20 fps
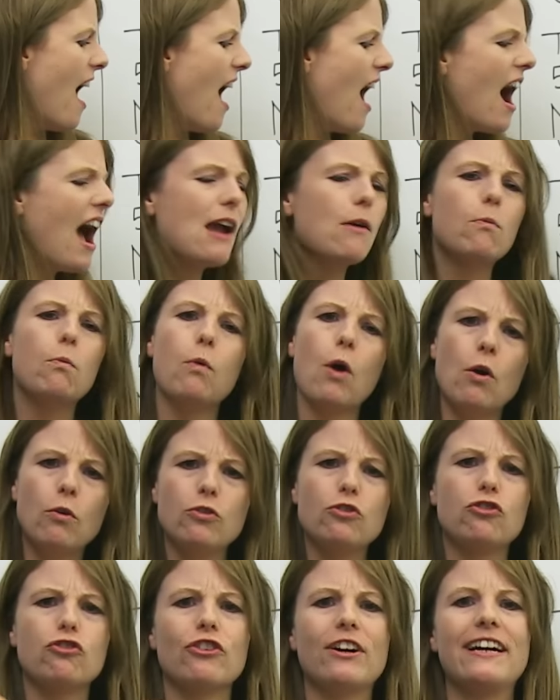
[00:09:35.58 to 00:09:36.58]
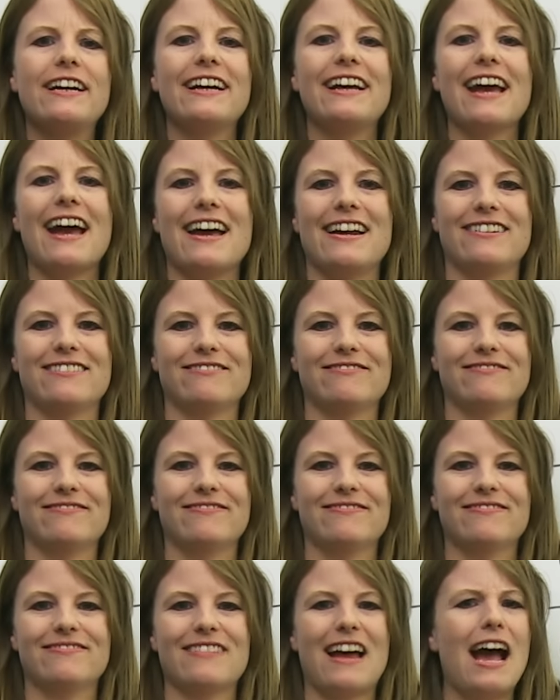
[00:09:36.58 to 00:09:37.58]
I won't drink again.
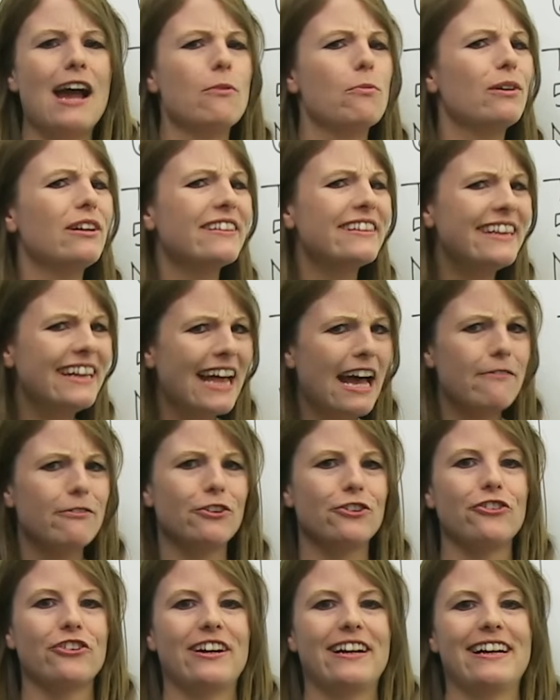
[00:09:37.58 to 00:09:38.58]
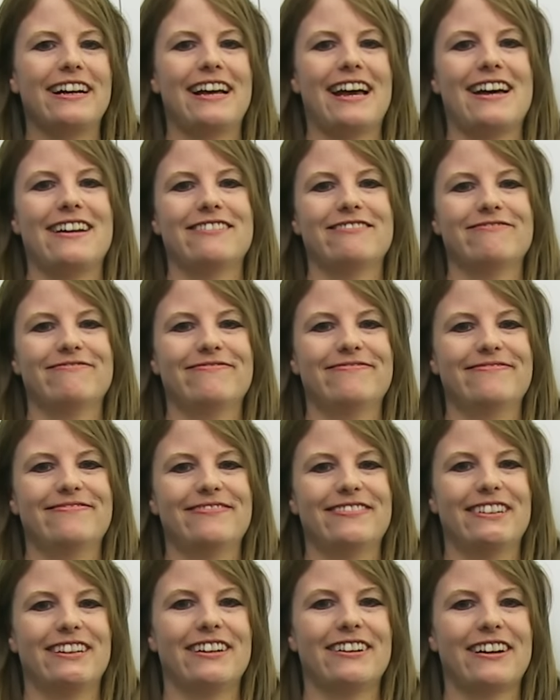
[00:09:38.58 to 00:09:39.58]
I will never drink again,
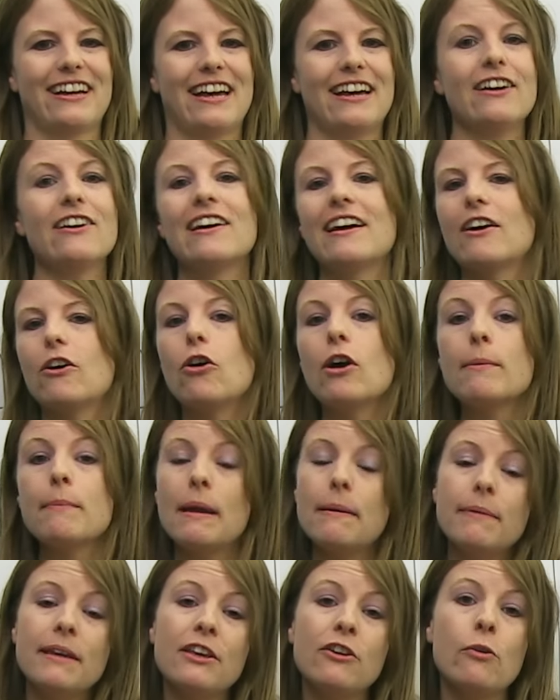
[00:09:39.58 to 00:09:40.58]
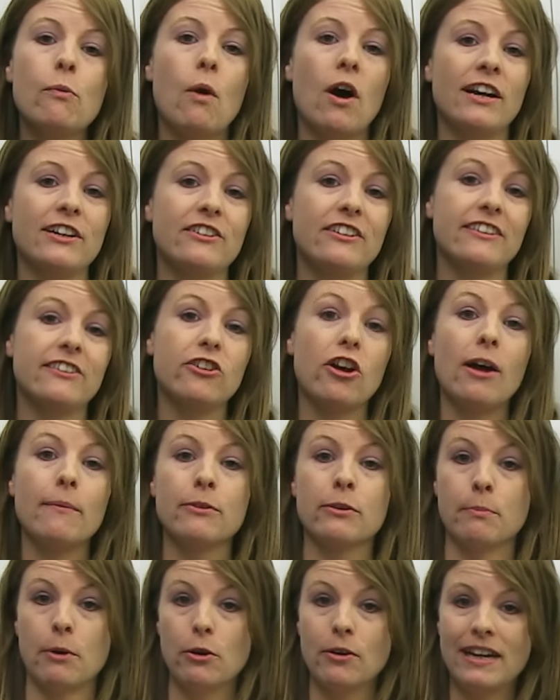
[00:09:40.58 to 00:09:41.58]
okay? Or maybe you want to stop
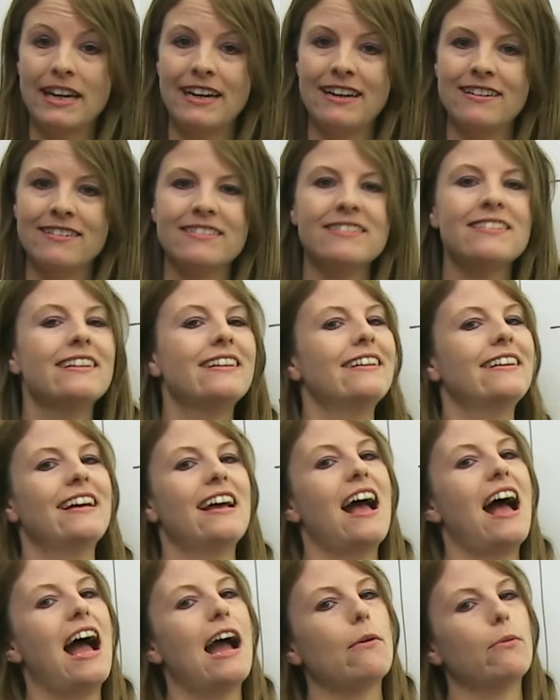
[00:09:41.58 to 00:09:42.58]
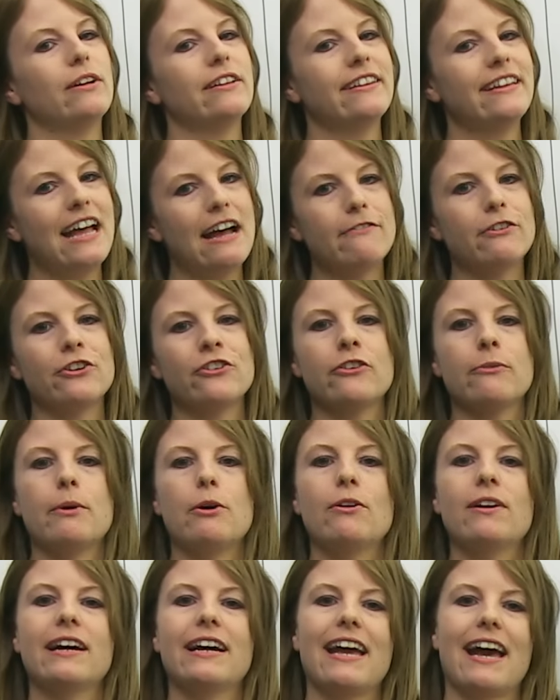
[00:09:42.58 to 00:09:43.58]
smoking. I will never
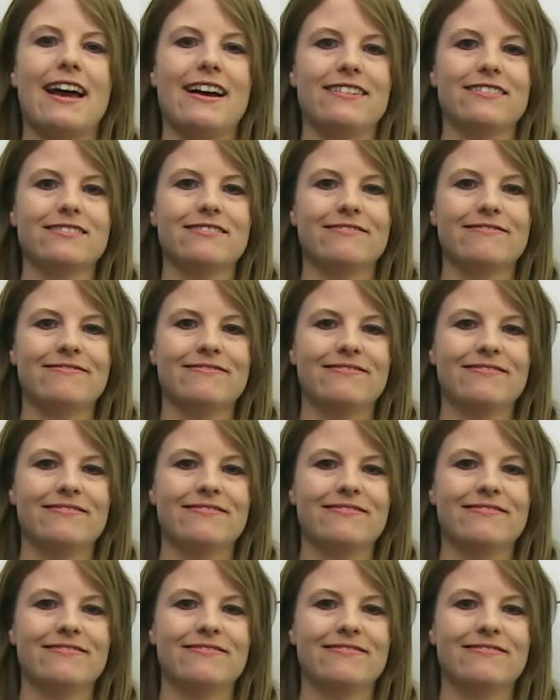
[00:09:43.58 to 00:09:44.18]
smoke again.